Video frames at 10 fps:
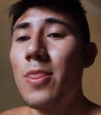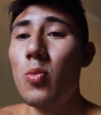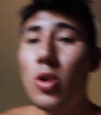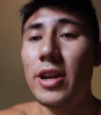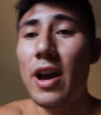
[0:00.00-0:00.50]
The
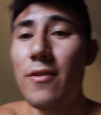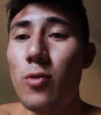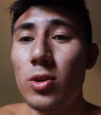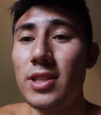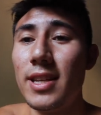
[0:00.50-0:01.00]
workout
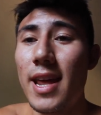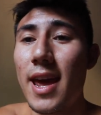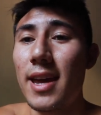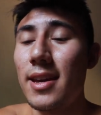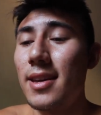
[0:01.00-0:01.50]
for
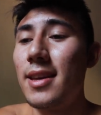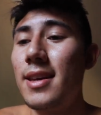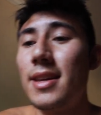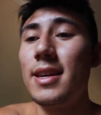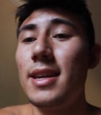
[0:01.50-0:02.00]
today
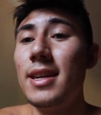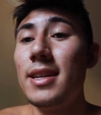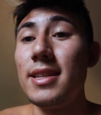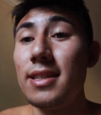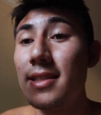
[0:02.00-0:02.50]

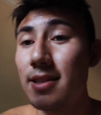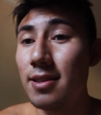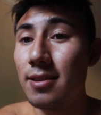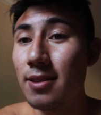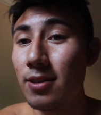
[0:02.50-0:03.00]

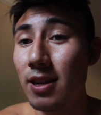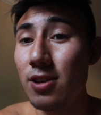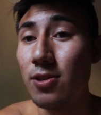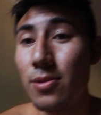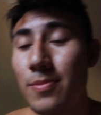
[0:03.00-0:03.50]
is
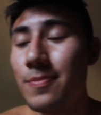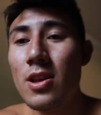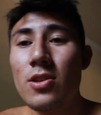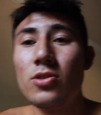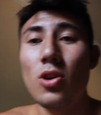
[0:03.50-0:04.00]
here.
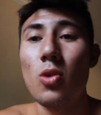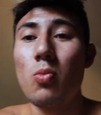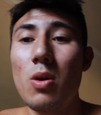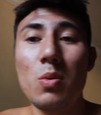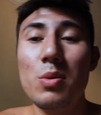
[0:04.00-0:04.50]
So
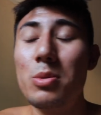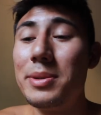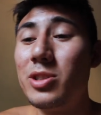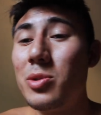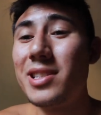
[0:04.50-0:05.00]
what we will
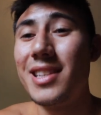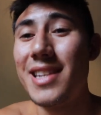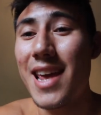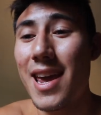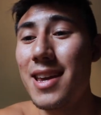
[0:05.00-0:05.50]
be doing
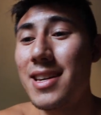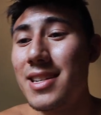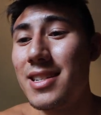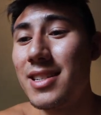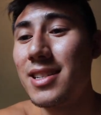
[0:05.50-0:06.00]
today
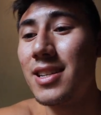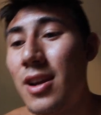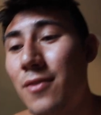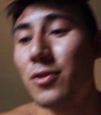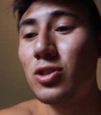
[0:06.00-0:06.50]
is
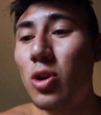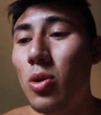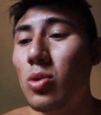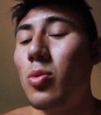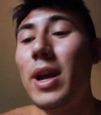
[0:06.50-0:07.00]
for
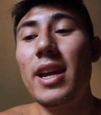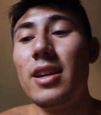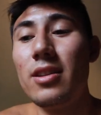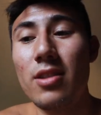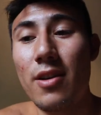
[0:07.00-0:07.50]
total
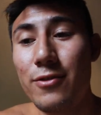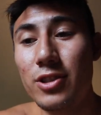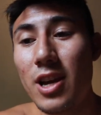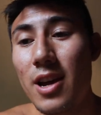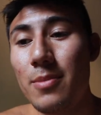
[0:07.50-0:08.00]
weight and not
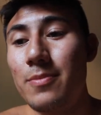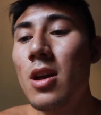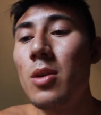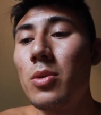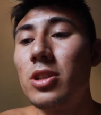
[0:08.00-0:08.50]
for time.
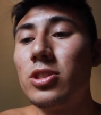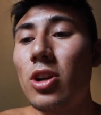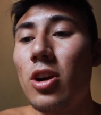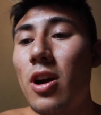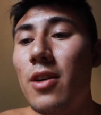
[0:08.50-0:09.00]
We're gonna
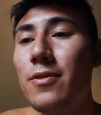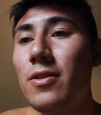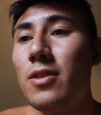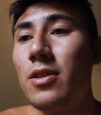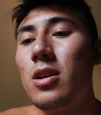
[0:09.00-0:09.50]
start off,
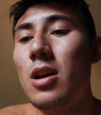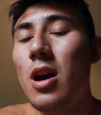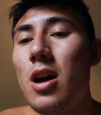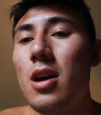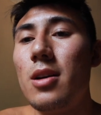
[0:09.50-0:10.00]

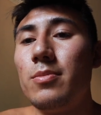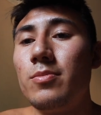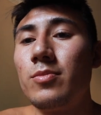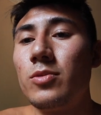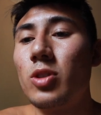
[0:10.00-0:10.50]

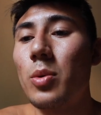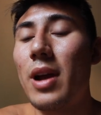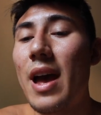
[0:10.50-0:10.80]
So